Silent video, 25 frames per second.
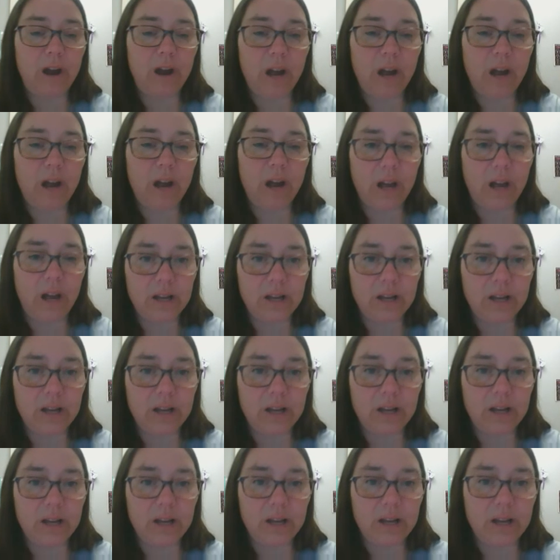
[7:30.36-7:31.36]
the middle.
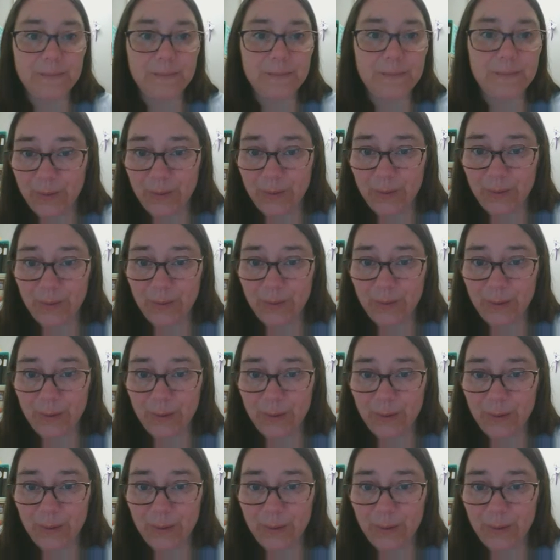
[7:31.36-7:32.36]
Okay,
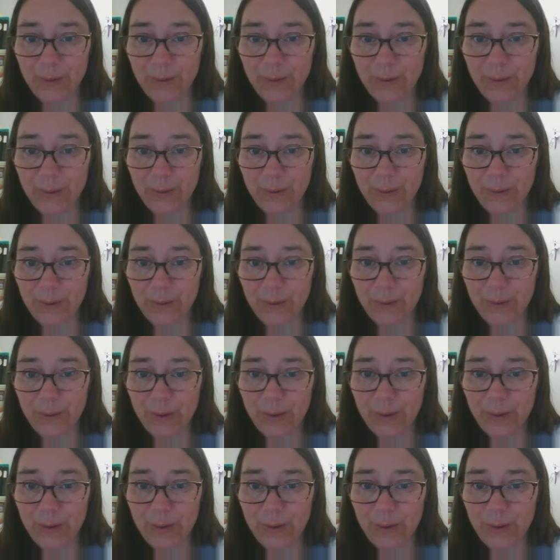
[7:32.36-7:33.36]

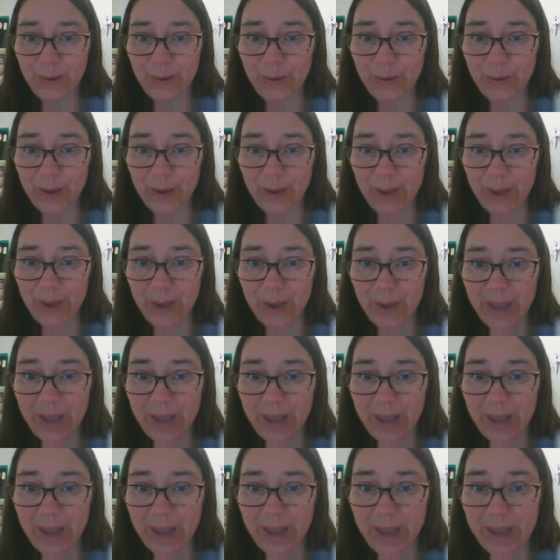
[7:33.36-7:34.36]
capital
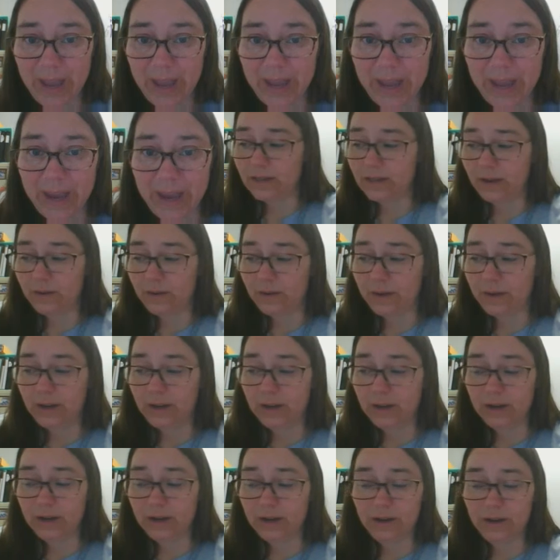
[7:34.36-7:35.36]
X down
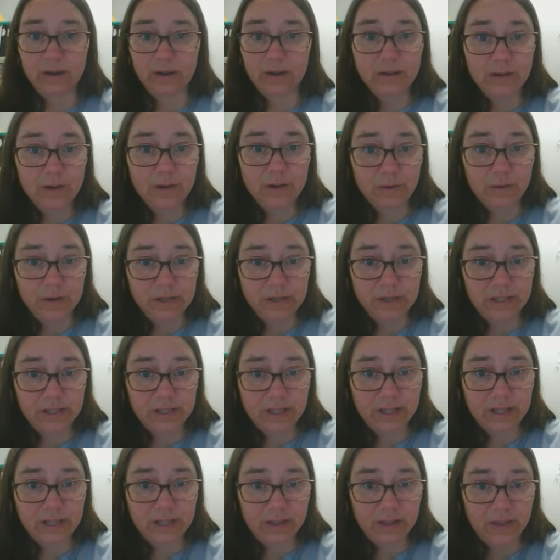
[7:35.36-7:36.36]
here. Notice
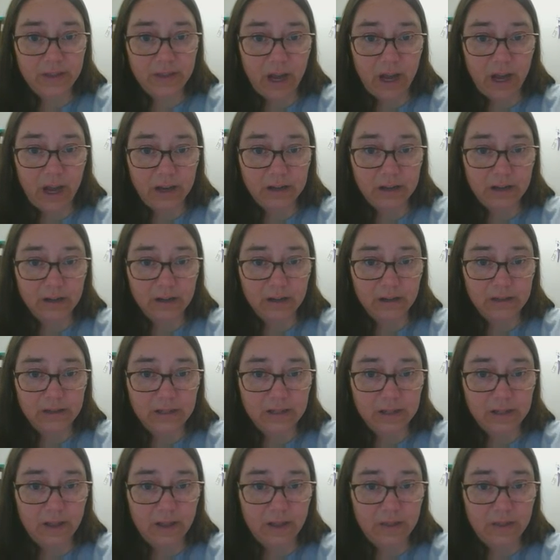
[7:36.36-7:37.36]
that the dot
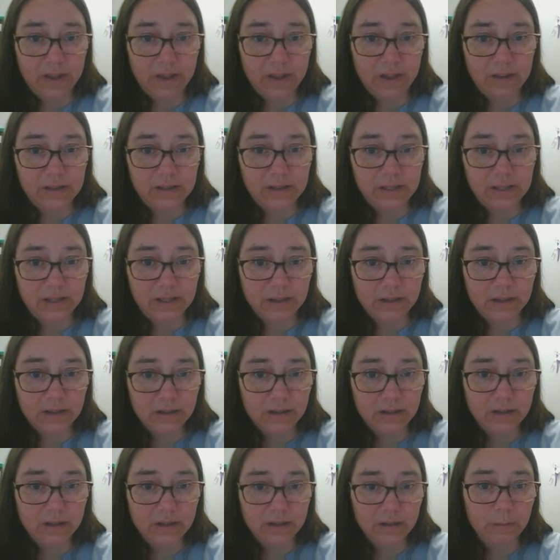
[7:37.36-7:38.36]
starts on this
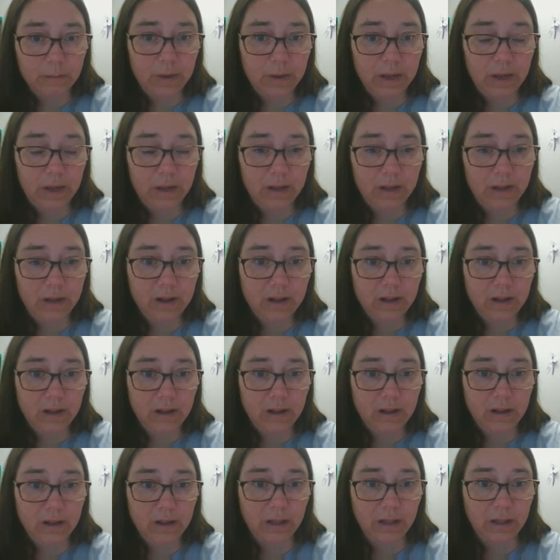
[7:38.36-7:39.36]

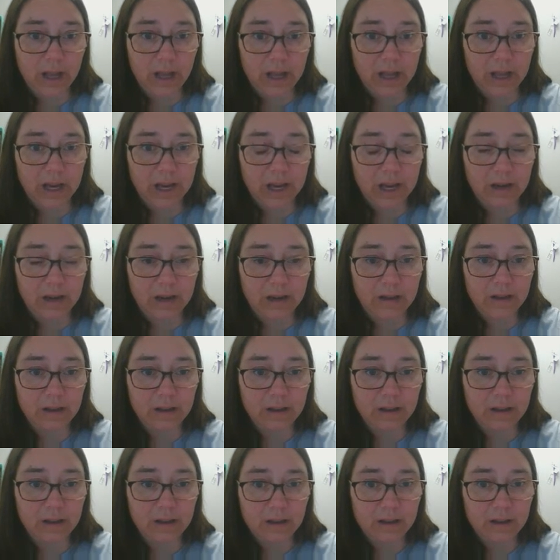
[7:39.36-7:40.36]
middle line,
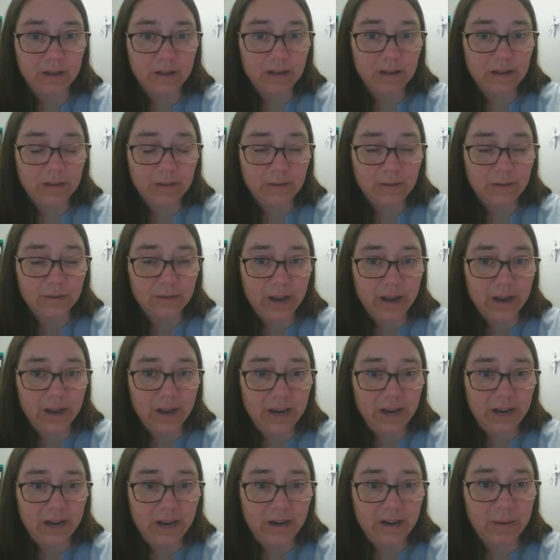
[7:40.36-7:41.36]

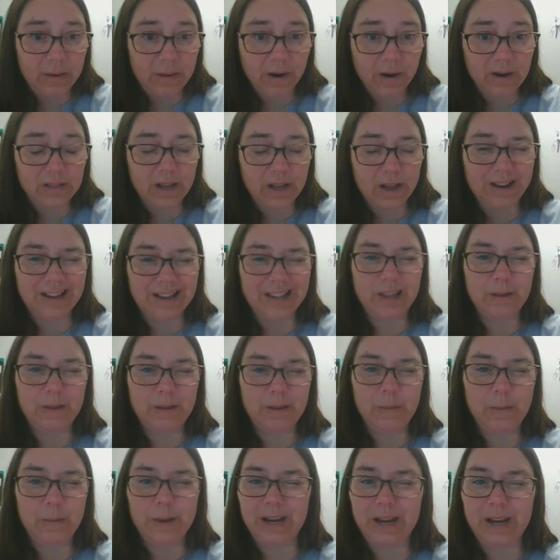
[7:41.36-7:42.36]
right? Remember our song at the
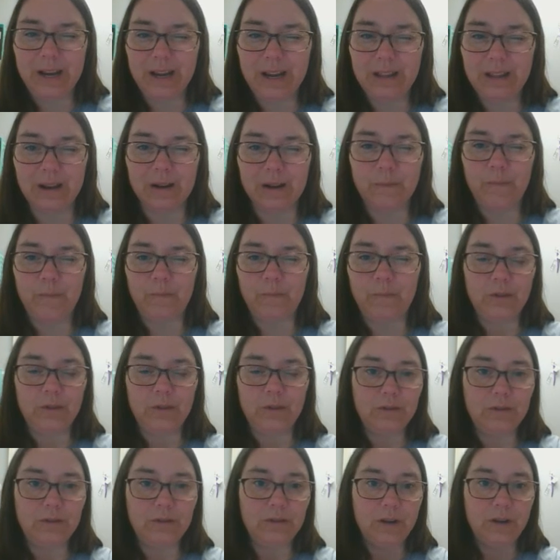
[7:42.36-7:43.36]
beginning of the year?
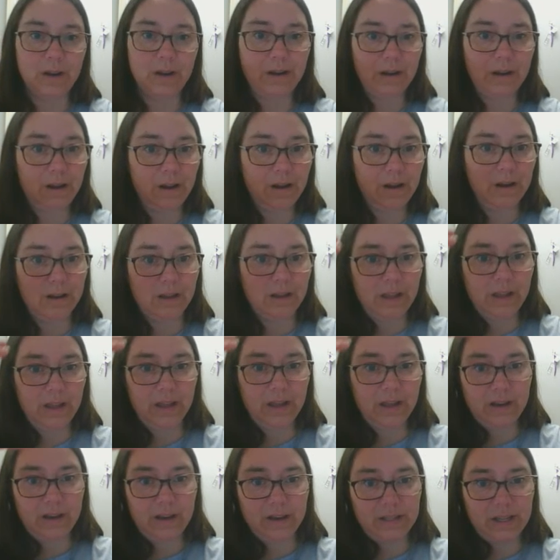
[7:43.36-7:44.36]
Start our
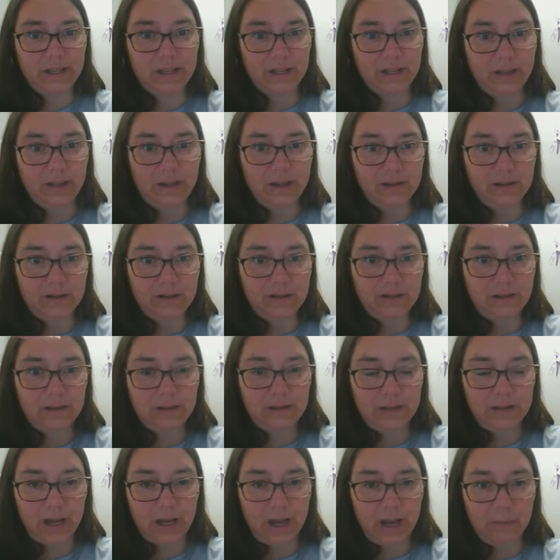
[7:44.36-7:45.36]
letters at the
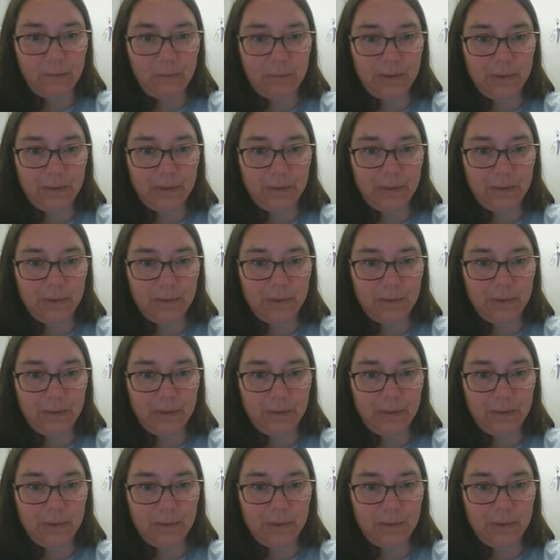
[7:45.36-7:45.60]
top.